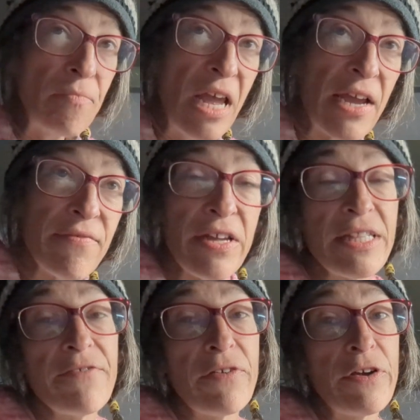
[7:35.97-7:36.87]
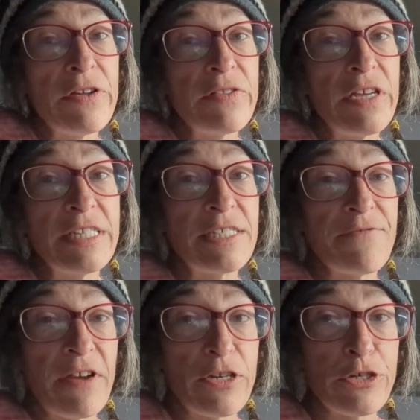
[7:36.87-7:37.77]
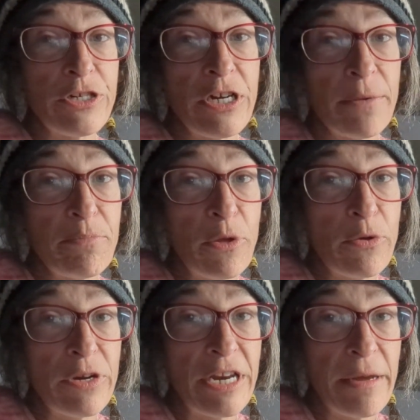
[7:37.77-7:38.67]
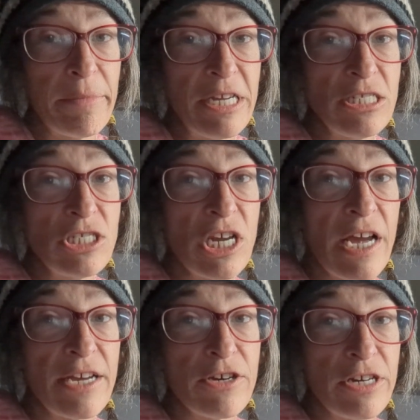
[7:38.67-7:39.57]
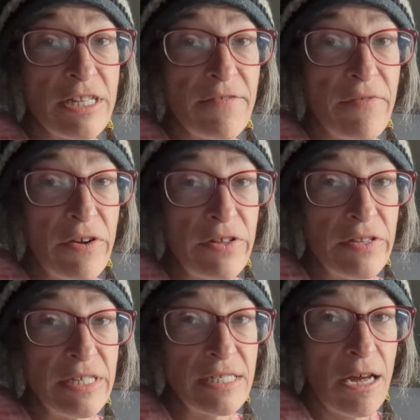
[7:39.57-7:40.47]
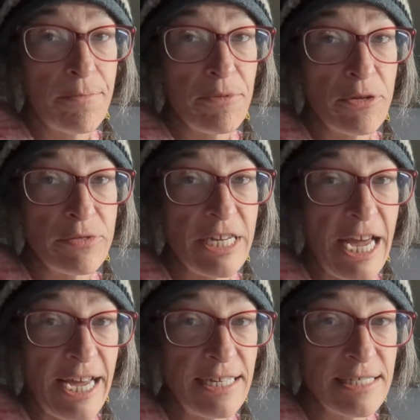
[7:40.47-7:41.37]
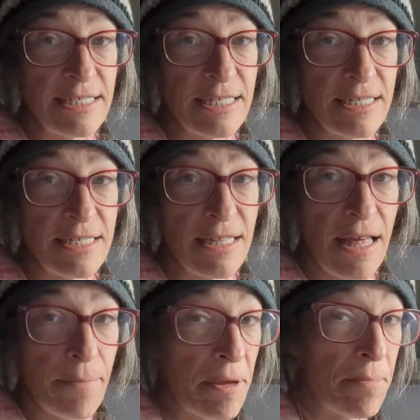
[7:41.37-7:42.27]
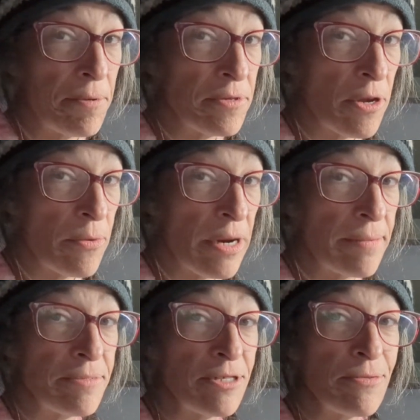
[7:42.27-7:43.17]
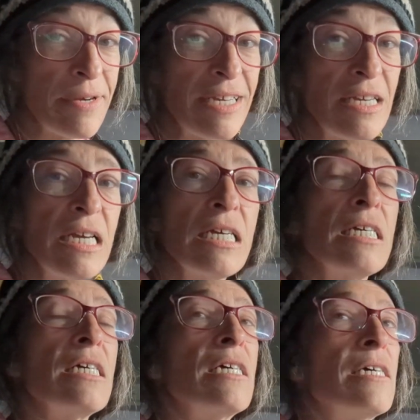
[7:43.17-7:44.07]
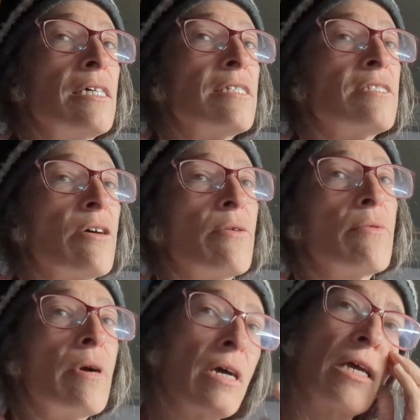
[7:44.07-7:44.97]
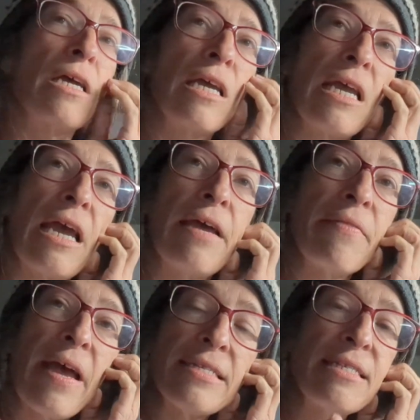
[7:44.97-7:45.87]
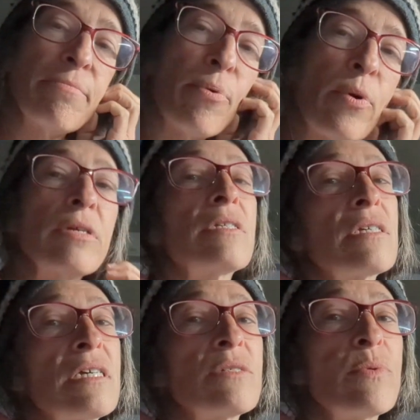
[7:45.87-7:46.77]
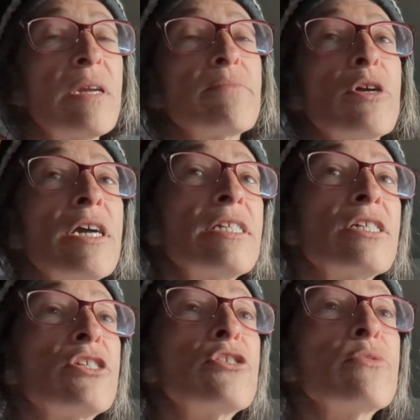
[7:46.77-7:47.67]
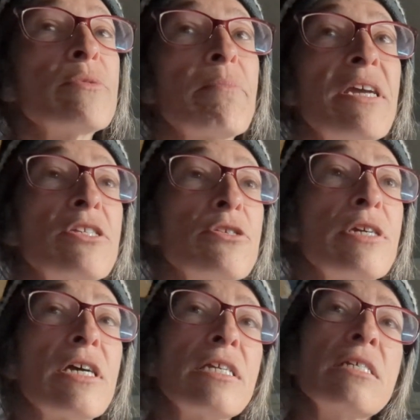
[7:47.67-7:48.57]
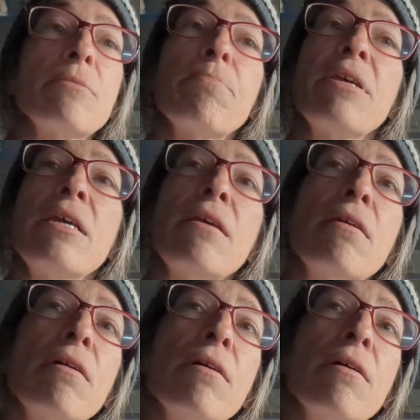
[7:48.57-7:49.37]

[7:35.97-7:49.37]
I've at the very least, if I couldn't upload an image, I could at the very least upload text to let people know what I'm doing. So, and that's important because what I'm trying to do with Patreon is be